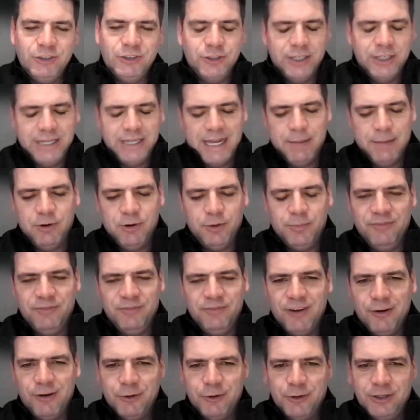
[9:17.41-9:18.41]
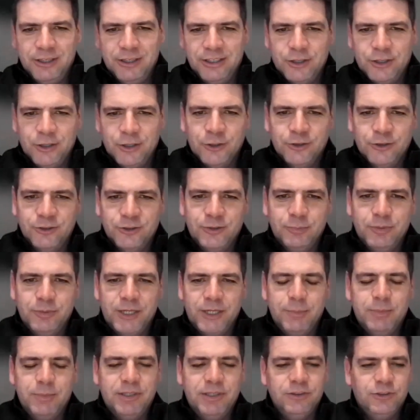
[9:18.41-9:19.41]
Richard and Emma have been very good in coercing
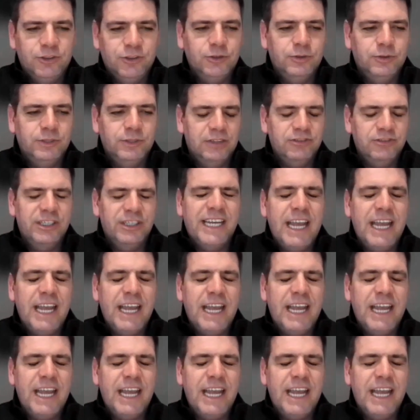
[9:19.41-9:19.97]
people into doing that.